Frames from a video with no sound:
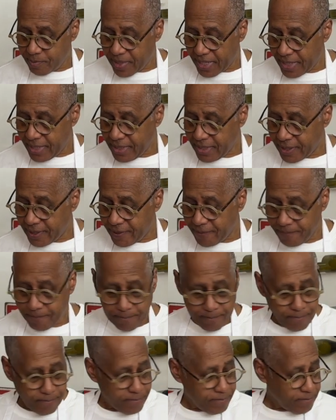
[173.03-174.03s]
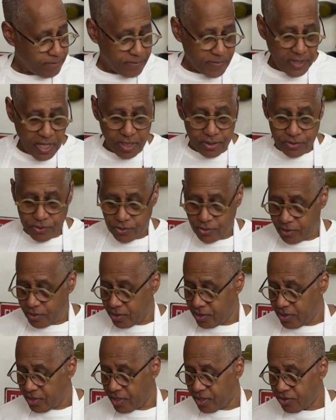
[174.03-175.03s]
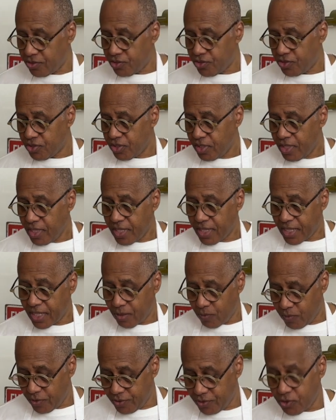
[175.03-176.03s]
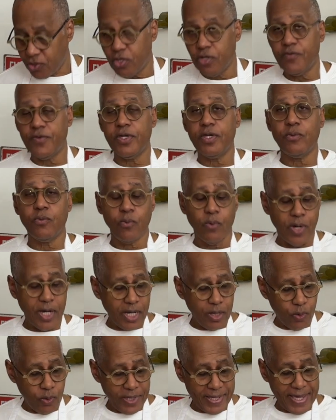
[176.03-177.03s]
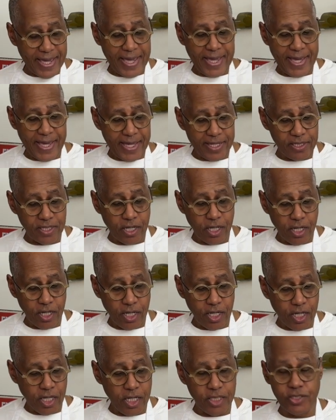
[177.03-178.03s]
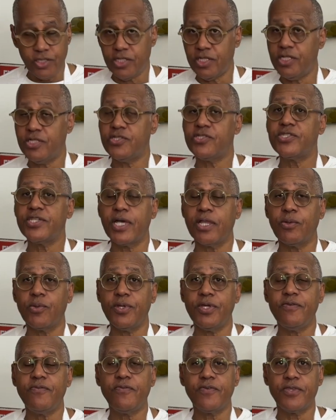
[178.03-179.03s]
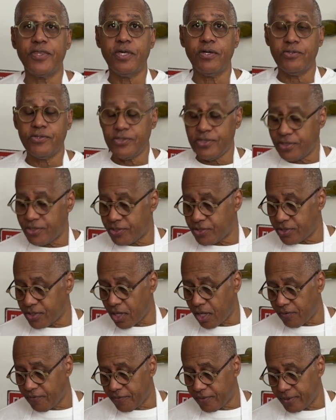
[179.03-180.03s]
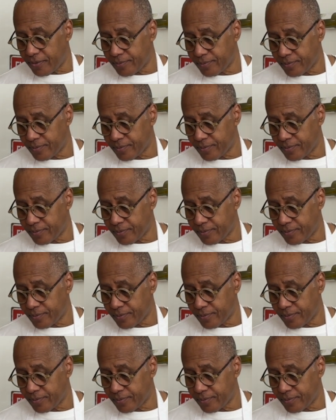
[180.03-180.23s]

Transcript: bacon to the dish and reserve it while we add our onion and celery for those to soften.